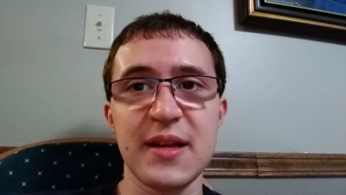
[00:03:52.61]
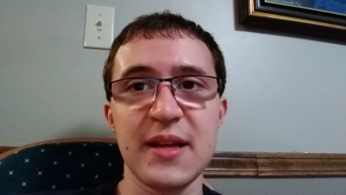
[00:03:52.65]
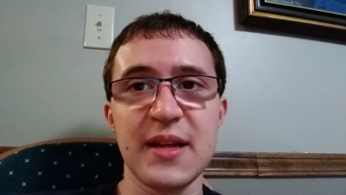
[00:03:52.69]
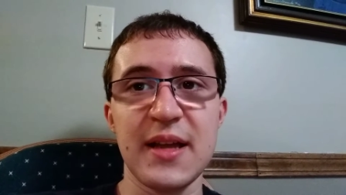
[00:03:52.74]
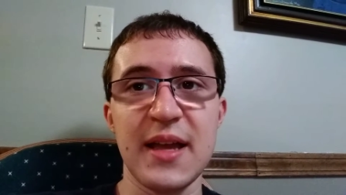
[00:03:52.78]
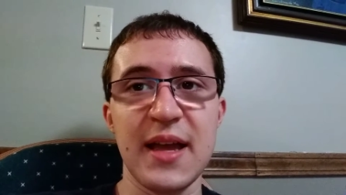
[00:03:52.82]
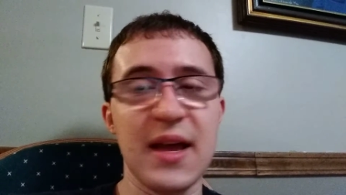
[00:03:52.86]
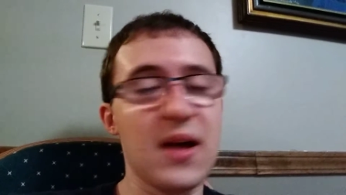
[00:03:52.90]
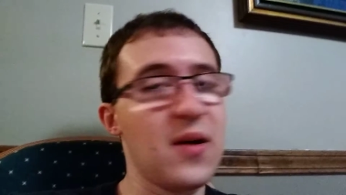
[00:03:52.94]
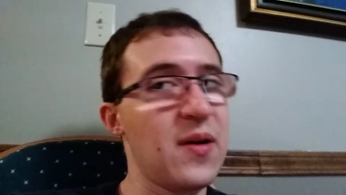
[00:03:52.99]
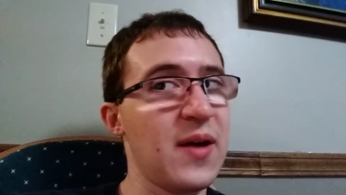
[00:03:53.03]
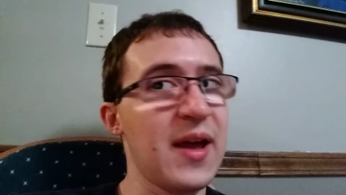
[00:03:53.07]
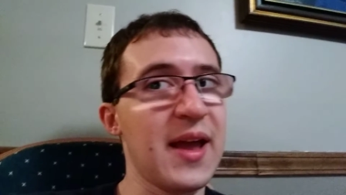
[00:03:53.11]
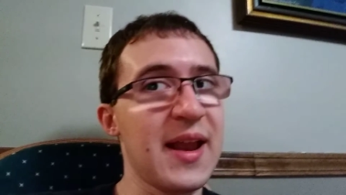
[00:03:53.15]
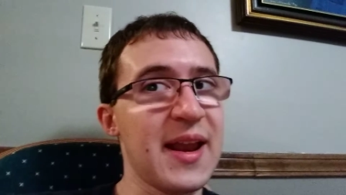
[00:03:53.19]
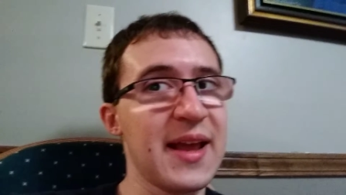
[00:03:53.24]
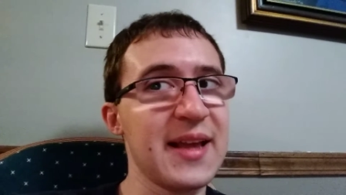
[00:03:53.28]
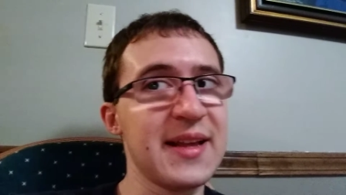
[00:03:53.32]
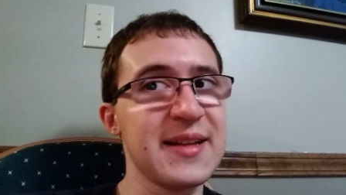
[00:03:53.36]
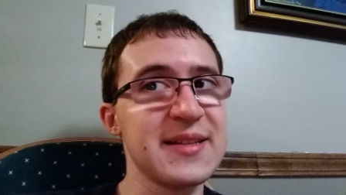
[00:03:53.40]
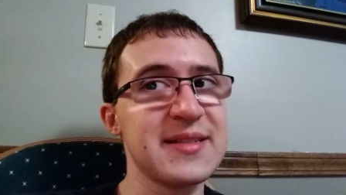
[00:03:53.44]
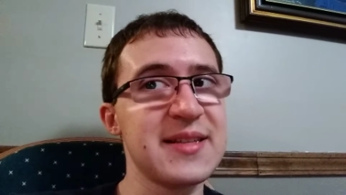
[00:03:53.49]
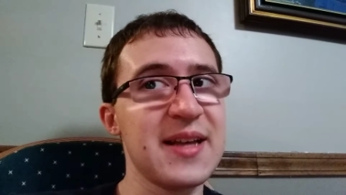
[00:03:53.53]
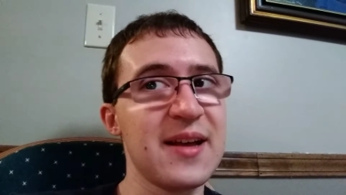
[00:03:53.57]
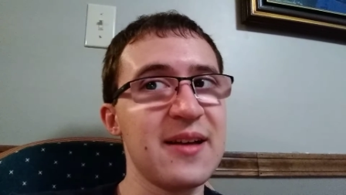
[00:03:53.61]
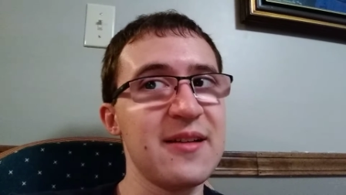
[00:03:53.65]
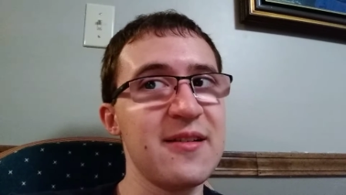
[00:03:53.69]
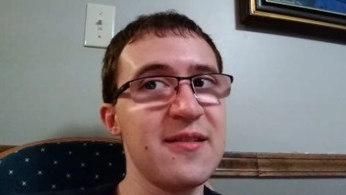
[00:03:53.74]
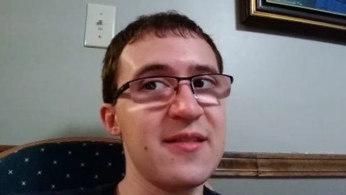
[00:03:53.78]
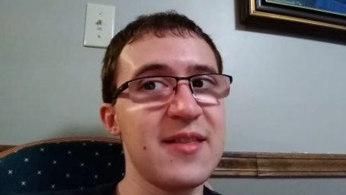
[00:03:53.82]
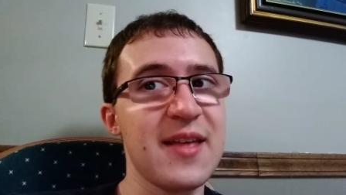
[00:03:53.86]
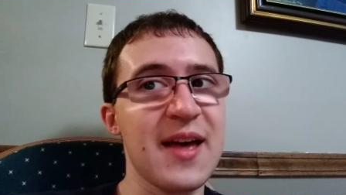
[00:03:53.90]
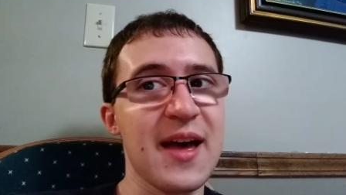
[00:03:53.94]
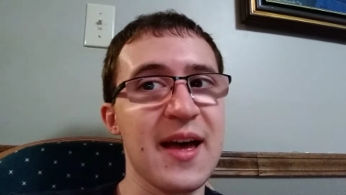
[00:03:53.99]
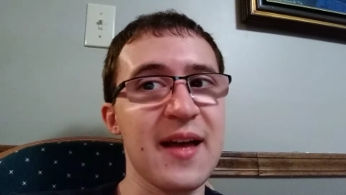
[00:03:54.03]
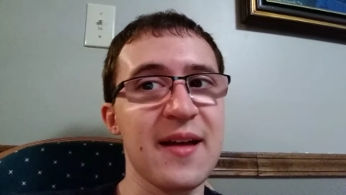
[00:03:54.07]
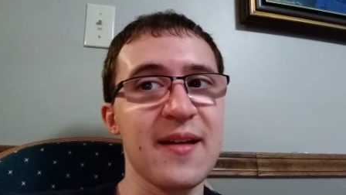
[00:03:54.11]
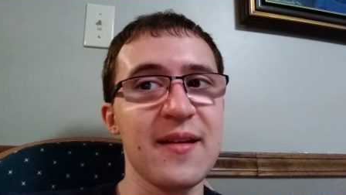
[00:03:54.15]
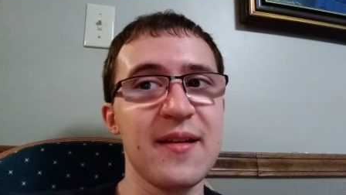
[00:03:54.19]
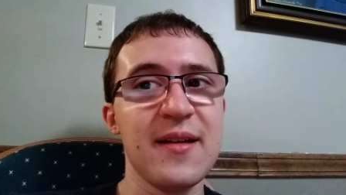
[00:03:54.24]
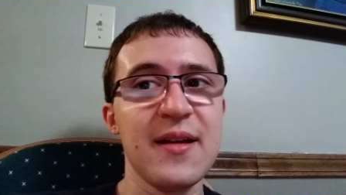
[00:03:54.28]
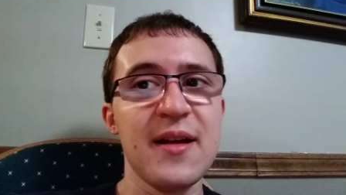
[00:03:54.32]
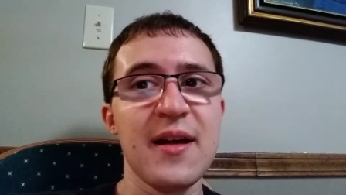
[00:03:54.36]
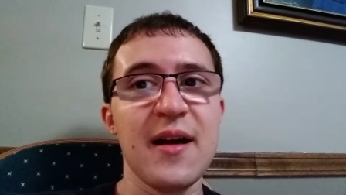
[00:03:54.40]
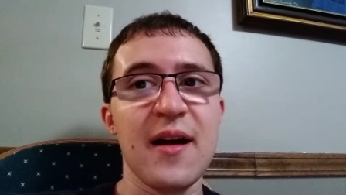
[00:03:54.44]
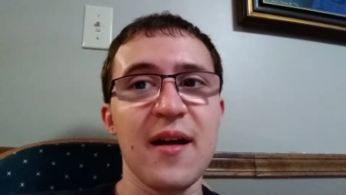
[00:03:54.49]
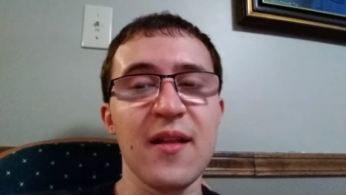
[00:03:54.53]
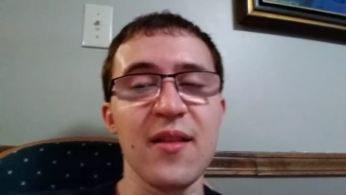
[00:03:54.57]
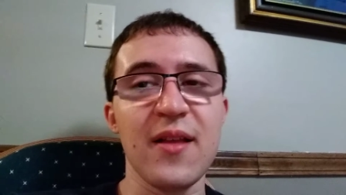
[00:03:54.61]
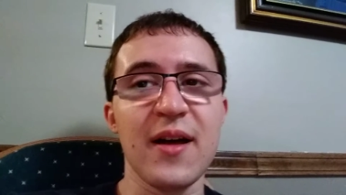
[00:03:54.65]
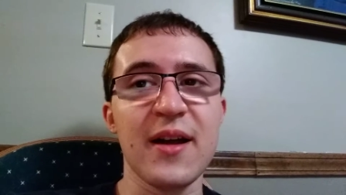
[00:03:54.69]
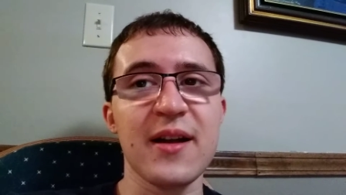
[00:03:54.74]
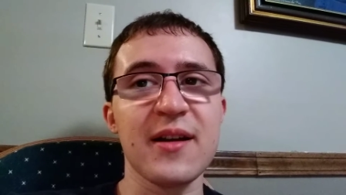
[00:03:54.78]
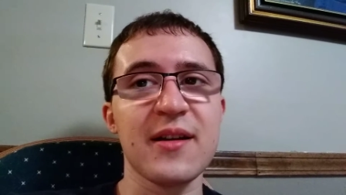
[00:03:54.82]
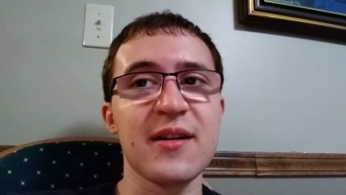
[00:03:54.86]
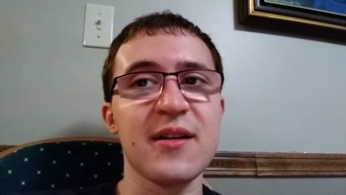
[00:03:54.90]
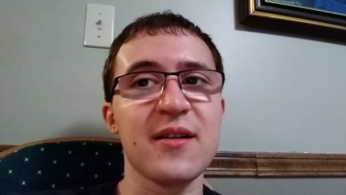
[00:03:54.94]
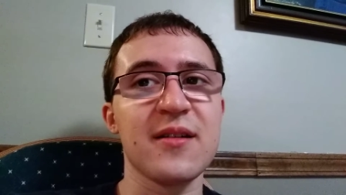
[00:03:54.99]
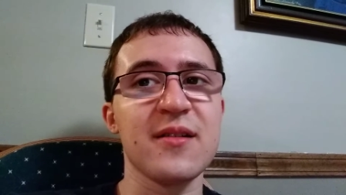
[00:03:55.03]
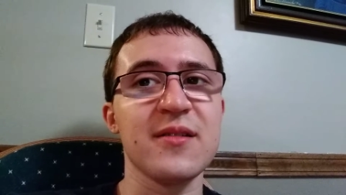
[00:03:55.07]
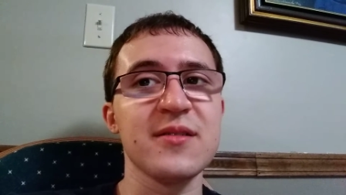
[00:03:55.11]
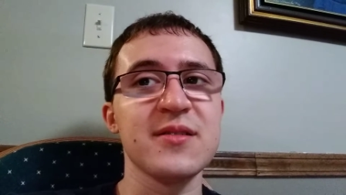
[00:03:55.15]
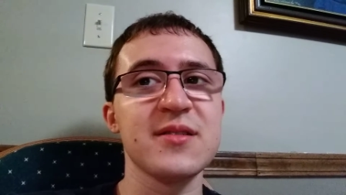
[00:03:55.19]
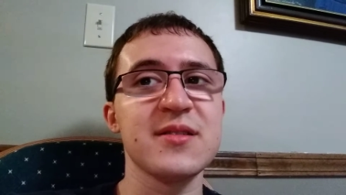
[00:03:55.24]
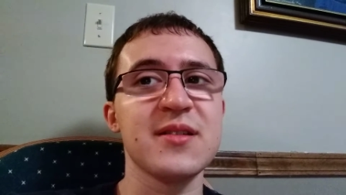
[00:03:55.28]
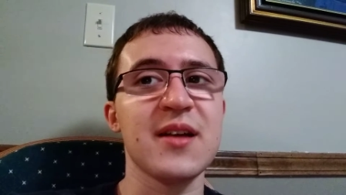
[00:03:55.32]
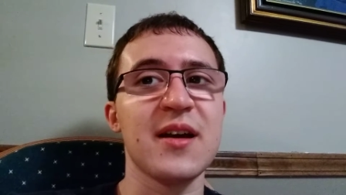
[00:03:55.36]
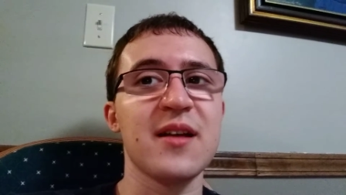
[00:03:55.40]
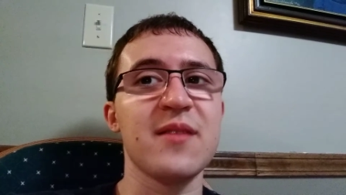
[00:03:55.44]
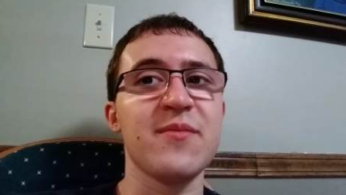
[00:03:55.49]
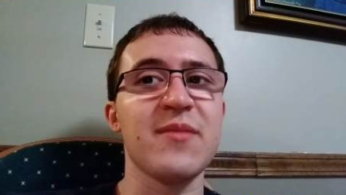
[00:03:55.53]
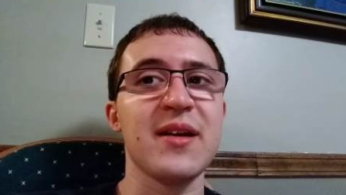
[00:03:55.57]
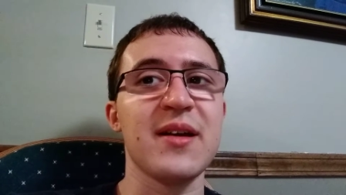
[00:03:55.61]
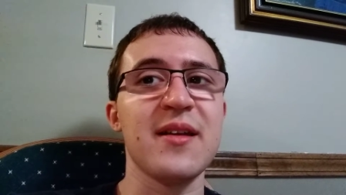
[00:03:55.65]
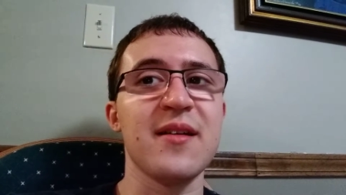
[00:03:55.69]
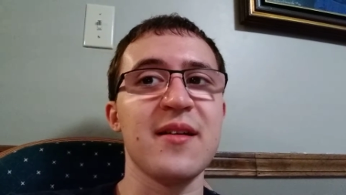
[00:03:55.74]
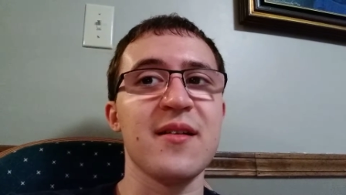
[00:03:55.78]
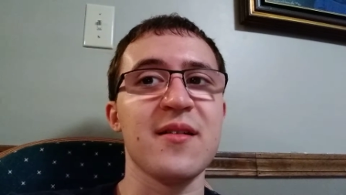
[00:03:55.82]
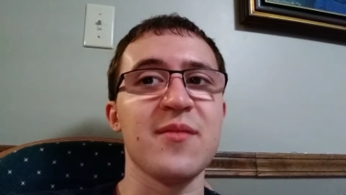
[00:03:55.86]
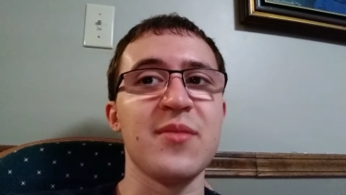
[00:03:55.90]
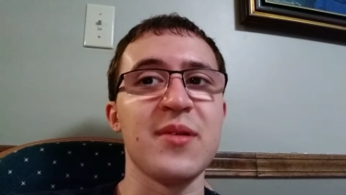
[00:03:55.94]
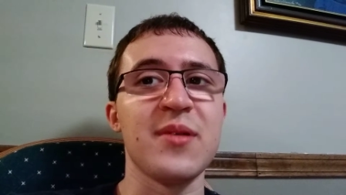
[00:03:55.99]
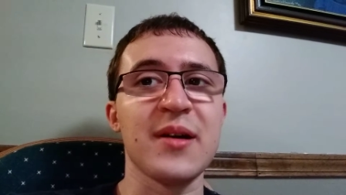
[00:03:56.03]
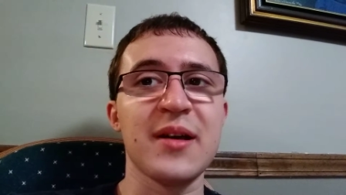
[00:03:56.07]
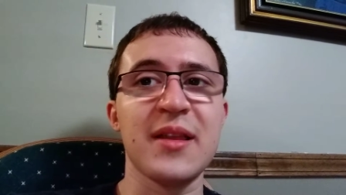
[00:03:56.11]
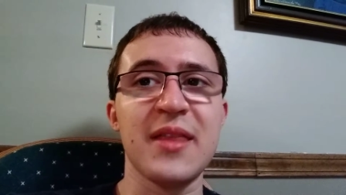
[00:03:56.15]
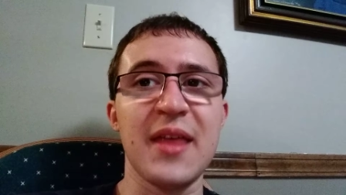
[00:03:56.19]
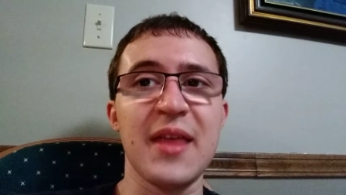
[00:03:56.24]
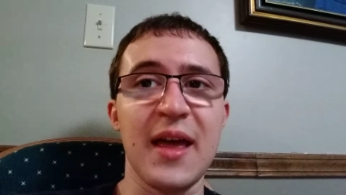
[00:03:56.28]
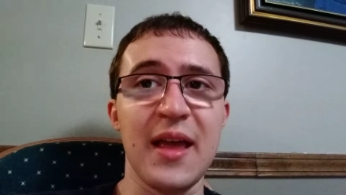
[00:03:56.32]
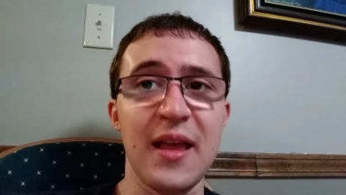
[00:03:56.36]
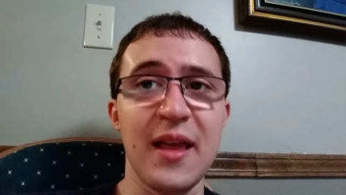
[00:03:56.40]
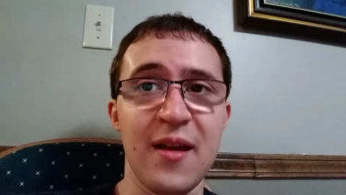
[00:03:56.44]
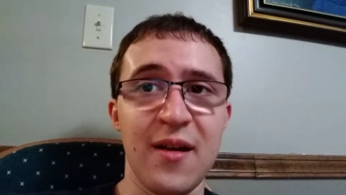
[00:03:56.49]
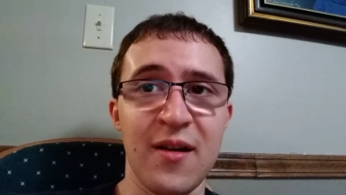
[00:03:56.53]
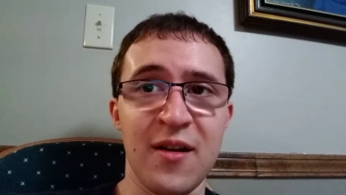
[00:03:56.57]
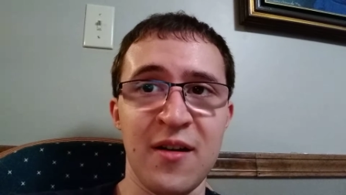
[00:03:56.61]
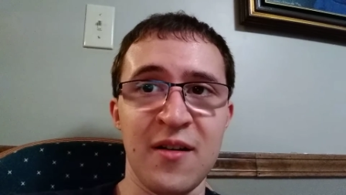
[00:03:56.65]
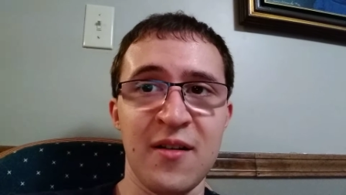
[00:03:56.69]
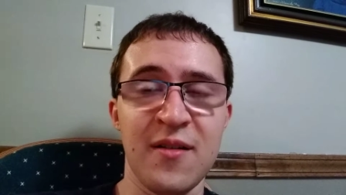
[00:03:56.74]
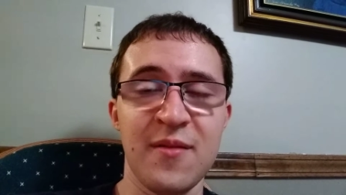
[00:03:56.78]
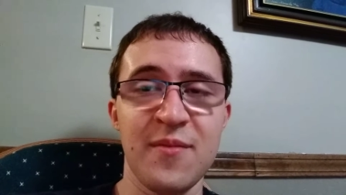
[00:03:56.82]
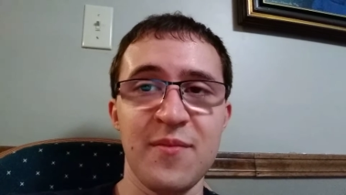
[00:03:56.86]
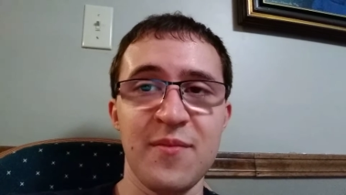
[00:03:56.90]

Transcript: And I can tell you that a lot of girls signed my yearbook that year.